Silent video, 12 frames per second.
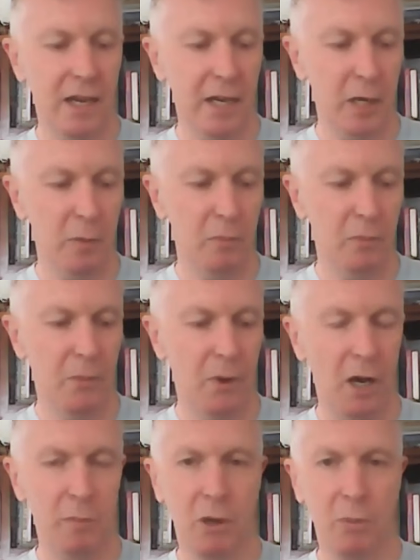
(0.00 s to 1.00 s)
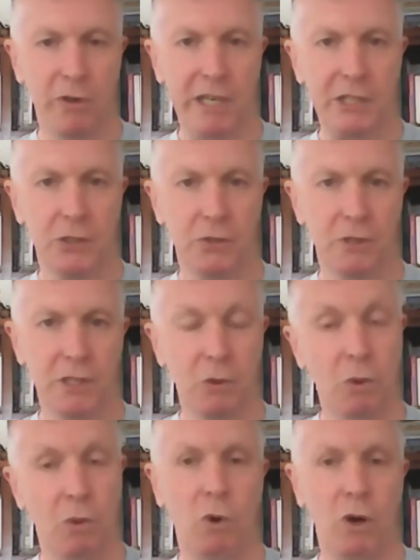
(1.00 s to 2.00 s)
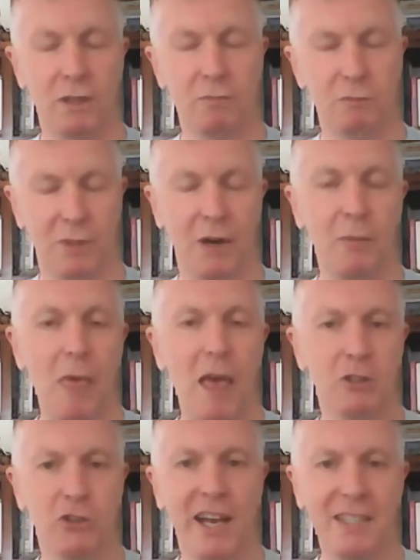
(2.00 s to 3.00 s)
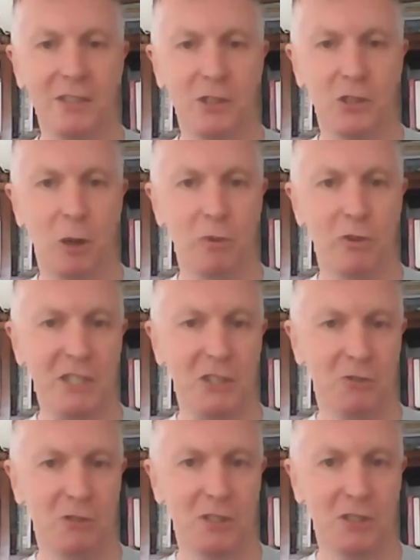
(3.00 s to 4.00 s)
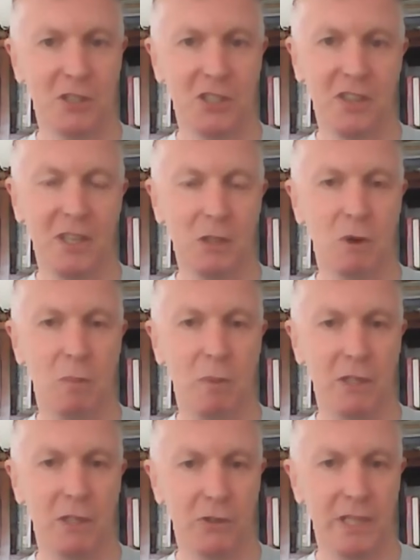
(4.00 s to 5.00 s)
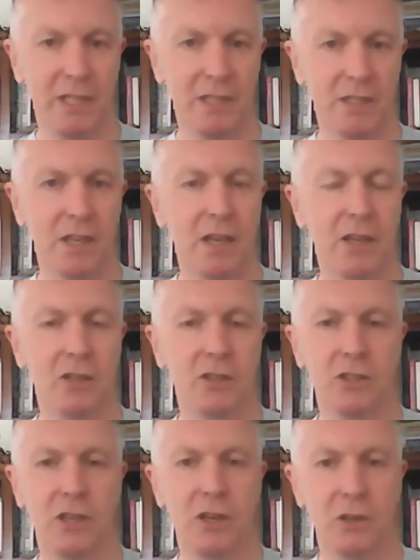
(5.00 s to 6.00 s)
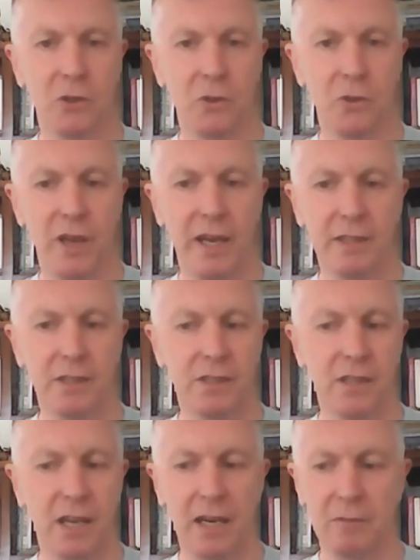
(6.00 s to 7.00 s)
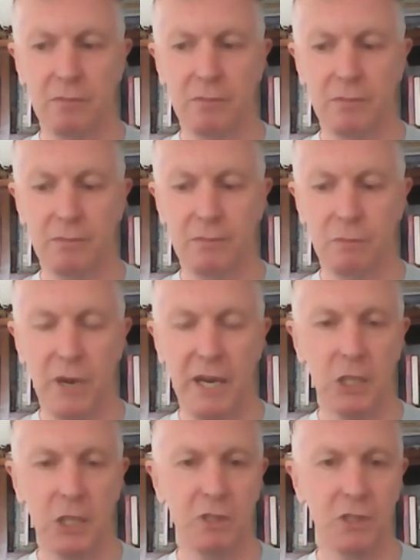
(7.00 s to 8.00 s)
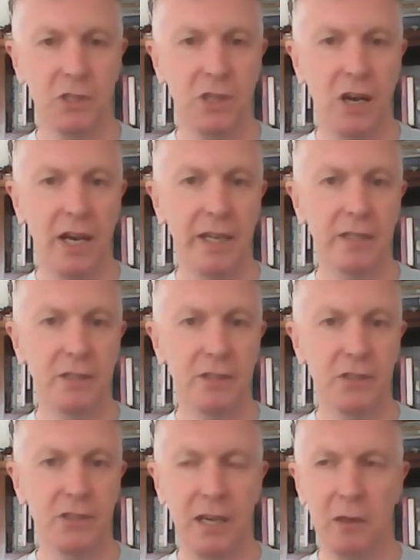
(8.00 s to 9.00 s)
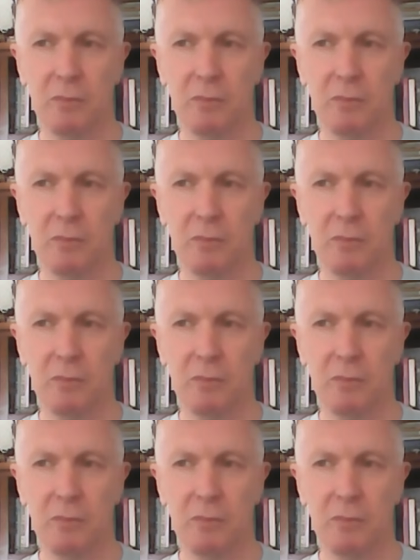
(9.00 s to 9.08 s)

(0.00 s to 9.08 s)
I'm an operations researcher, or what, trained as an operations researcher. That's what my degree is. So that's management science.